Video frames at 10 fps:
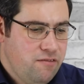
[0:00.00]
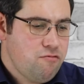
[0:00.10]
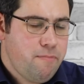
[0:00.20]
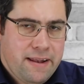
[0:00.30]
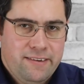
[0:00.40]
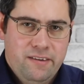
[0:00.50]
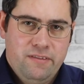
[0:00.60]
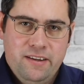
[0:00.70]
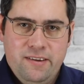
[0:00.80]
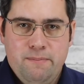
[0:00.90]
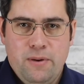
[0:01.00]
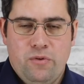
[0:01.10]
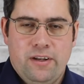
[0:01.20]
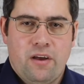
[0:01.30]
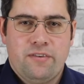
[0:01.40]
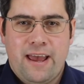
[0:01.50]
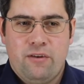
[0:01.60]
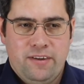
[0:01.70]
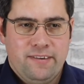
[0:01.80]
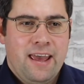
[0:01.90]
and repetitiveness in building those
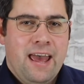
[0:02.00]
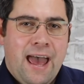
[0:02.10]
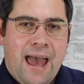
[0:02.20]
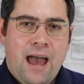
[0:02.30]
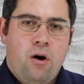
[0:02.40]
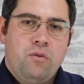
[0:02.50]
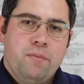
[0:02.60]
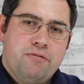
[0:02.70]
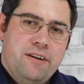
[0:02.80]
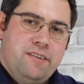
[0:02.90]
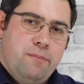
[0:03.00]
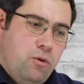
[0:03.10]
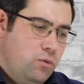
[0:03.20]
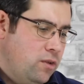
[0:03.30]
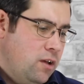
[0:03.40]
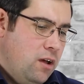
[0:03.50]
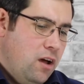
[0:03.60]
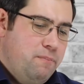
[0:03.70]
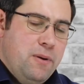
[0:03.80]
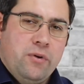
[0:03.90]
houses. How the principles
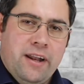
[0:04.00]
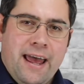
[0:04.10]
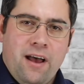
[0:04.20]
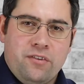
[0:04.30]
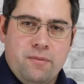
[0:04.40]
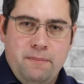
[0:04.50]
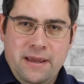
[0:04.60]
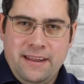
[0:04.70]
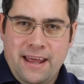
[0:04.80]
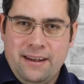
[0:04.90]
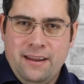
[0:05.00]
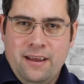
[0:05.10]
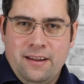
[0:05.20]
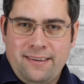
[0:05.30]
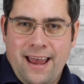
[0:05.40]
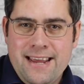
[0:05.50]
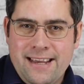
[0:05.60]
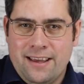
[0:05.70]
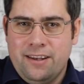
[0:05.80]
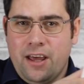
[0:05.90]
of building a house can be then
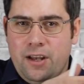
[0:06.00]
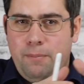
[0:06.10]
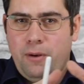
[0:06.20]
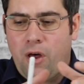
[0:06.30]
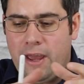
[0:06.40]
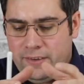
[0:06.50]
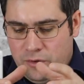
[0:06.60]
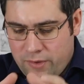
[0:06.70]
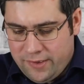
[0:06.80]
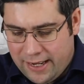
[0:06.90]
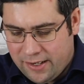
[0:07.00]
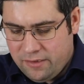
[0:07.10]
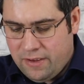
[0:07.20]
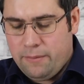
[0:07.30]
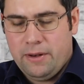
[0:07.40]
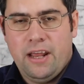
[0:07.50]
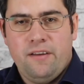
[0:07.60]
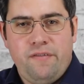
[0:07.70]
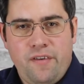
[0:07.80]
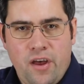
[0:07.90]
taken and applied to a second development and a
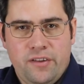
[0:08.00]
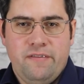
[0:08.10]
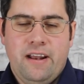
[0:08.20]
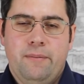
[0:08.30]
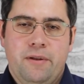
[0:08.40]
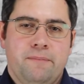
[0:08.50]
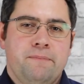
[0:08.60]
third development.